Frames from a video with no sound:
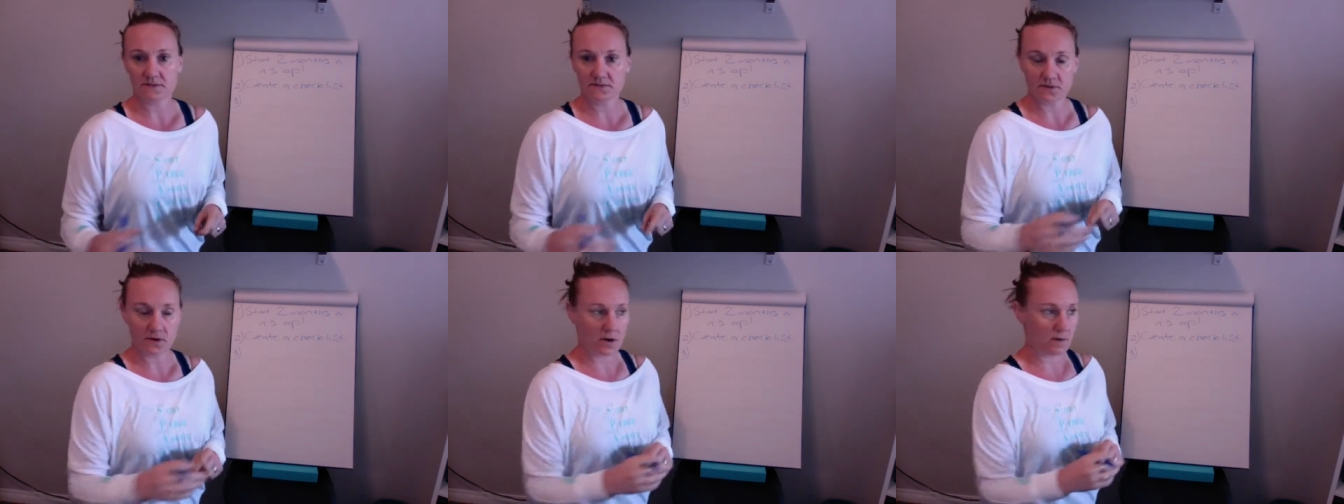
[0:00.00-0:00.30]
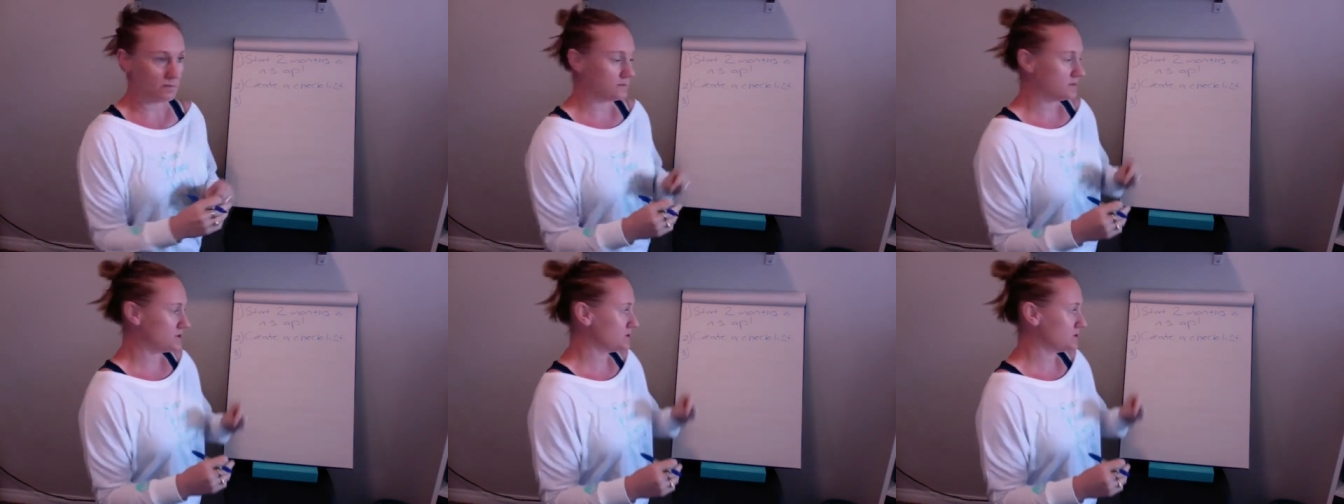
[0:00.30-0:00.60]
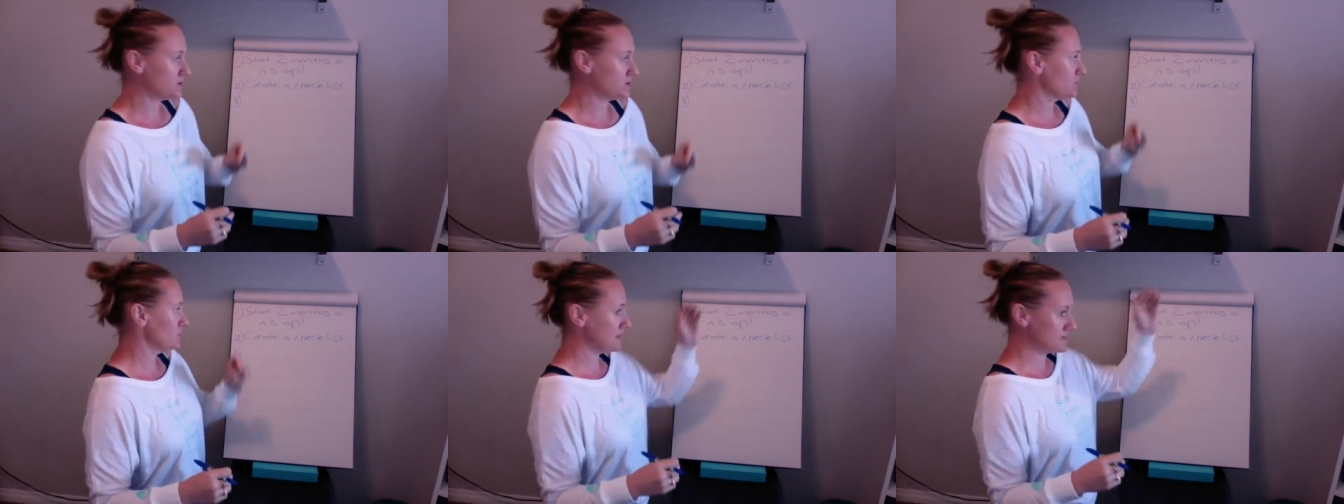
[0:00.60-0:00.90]
from
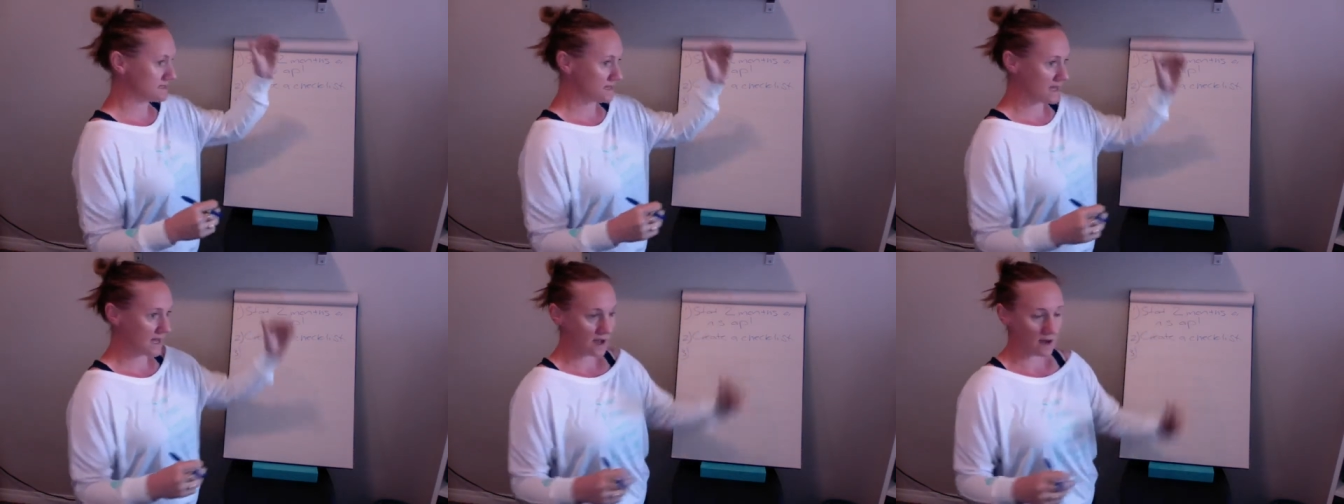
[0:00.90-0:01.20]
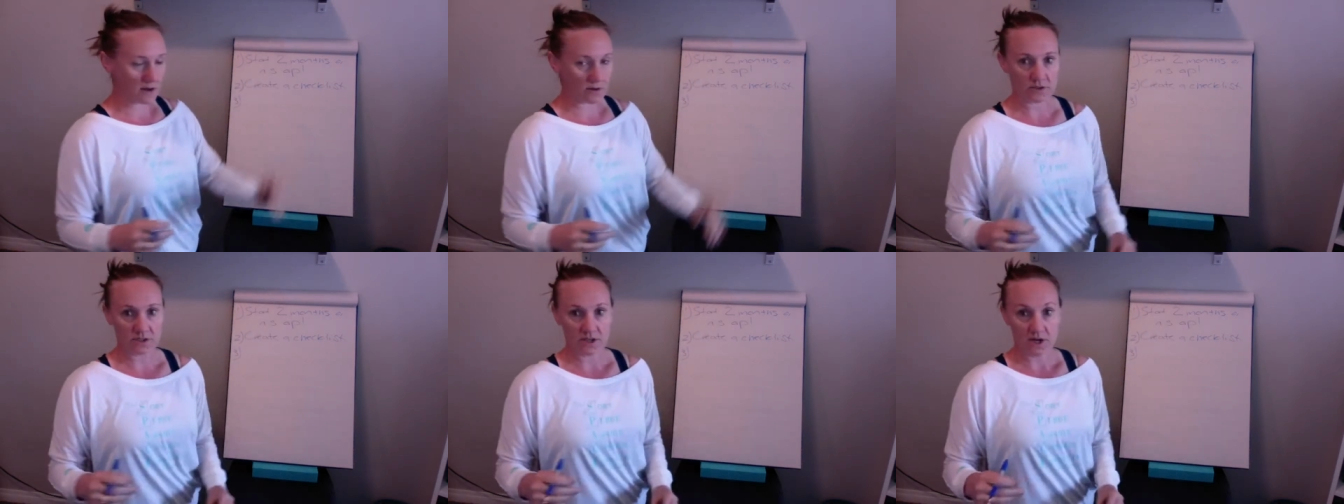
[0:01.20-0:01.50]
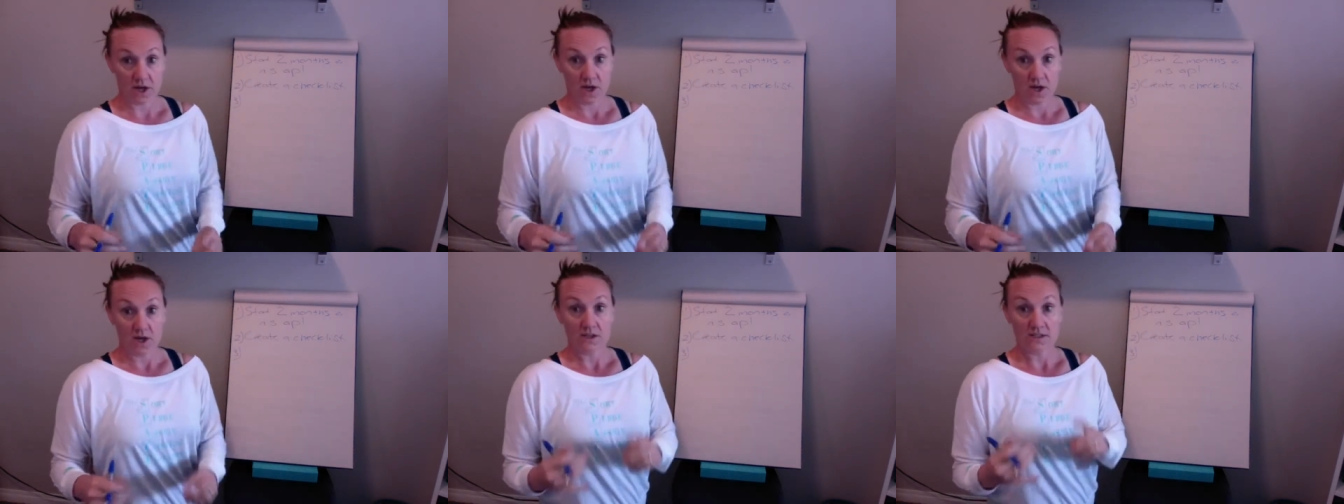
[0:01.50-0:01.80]
2 months out
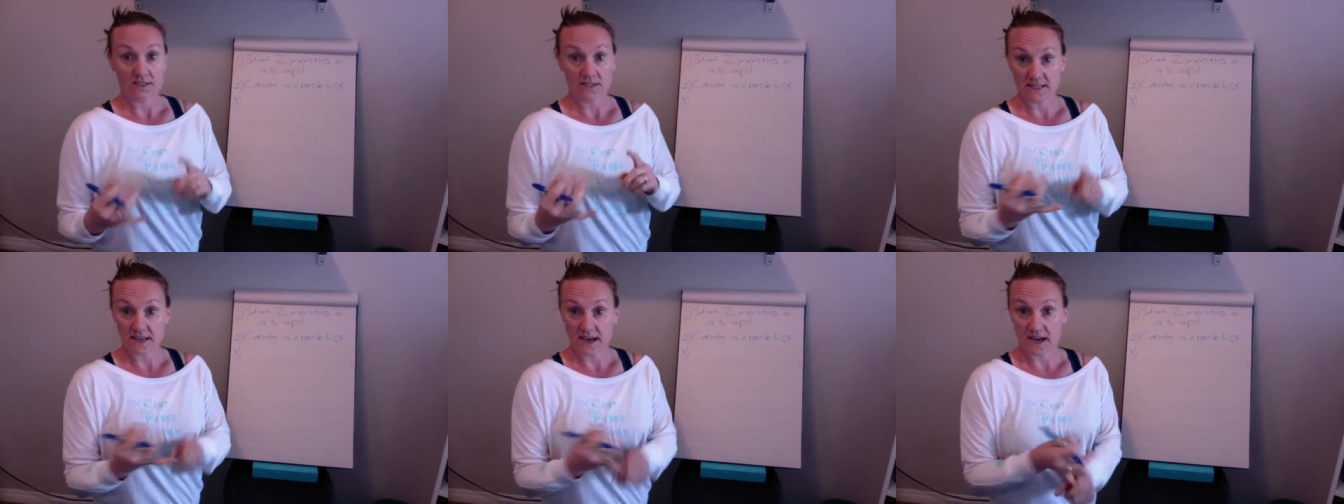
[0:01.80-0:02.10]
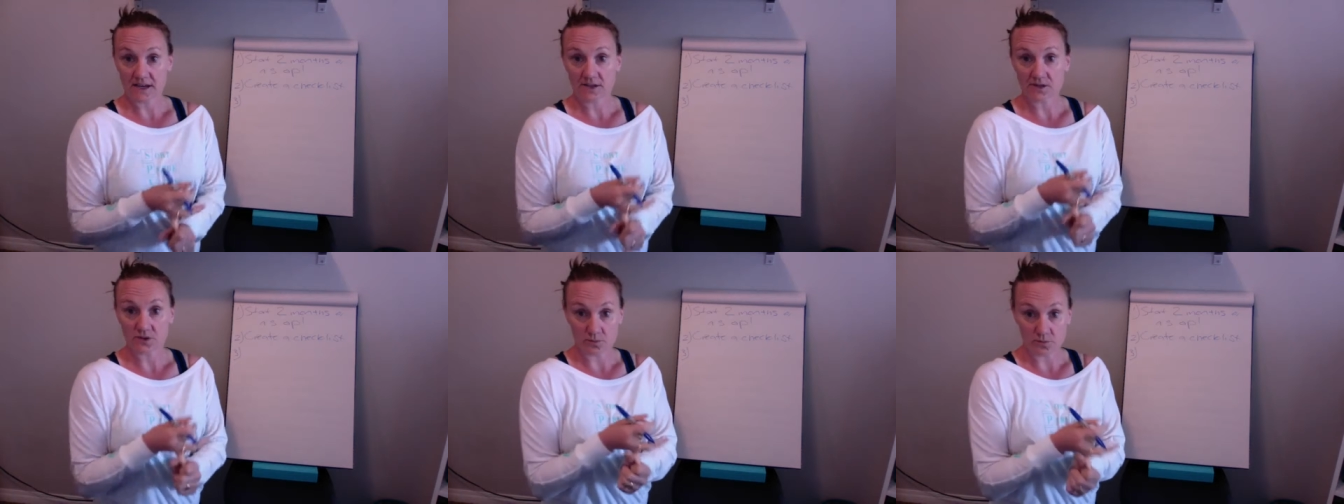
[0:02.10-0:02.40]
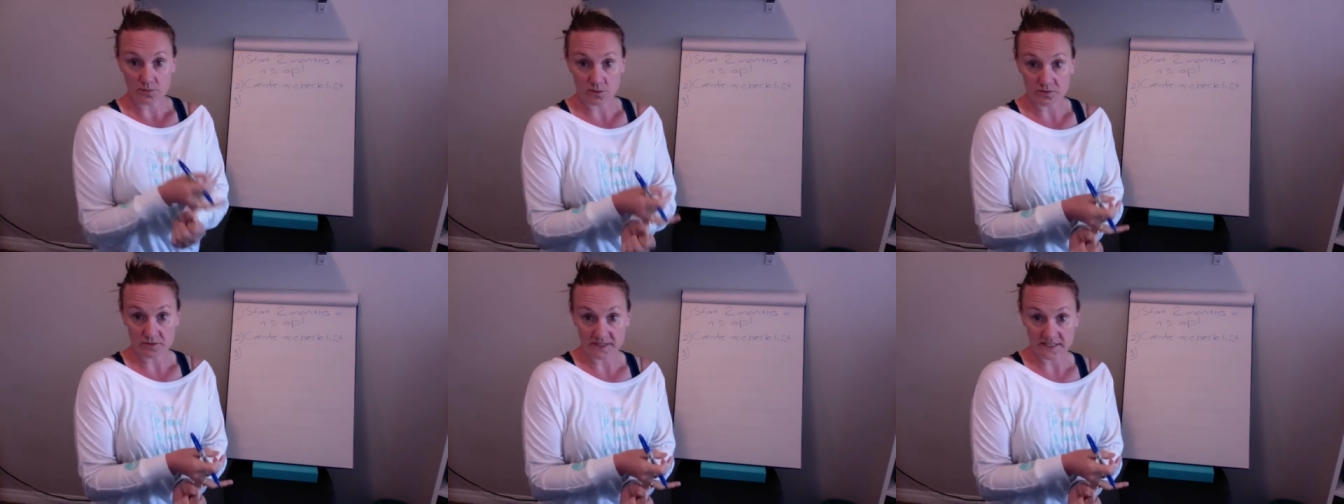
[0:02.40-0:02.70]
to the actual
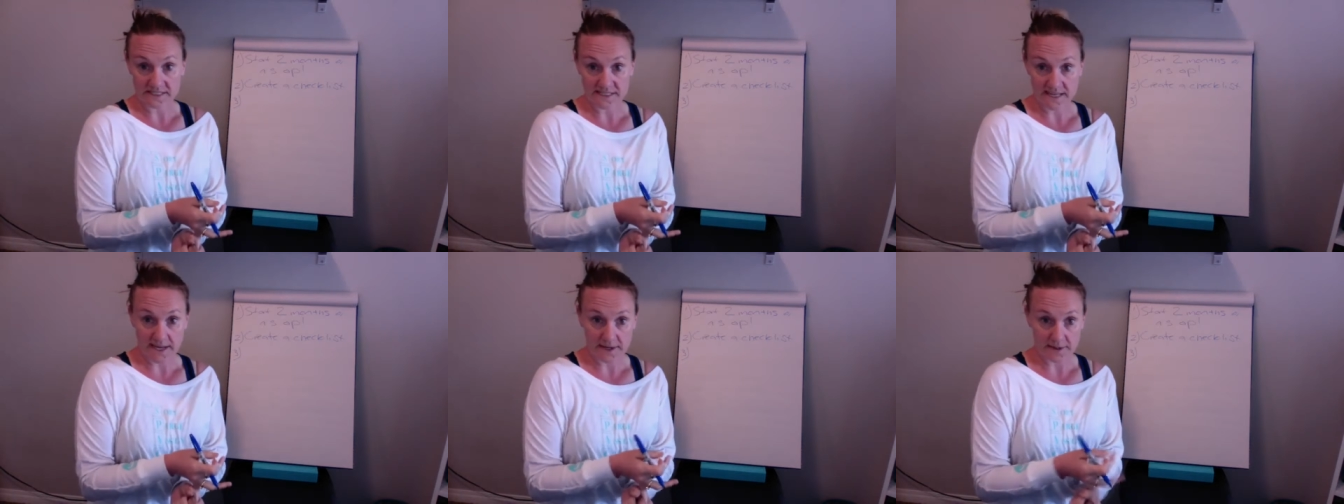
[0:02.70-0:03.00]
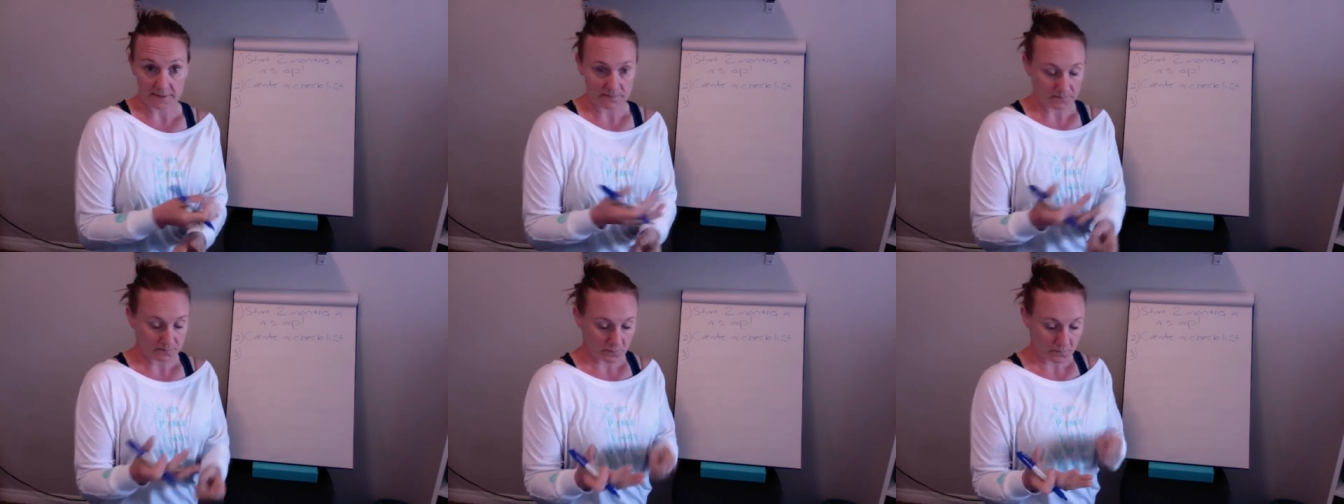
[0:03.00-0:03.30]
moving day.